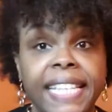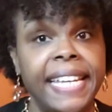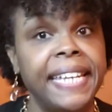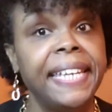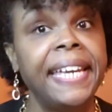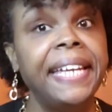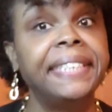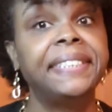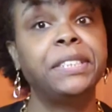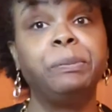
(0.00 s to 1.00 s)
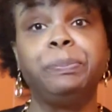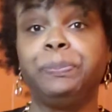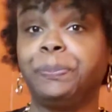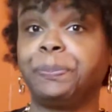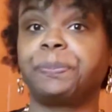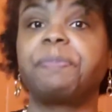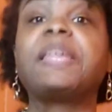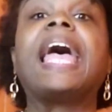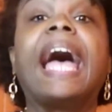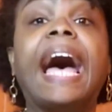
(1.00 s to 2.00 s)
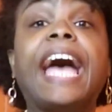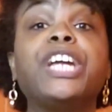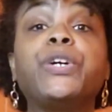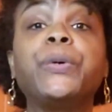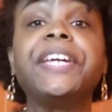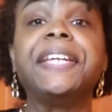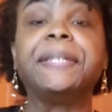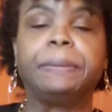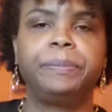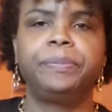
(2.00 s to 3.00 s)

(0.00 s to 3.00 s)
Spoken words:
said yes. I agree.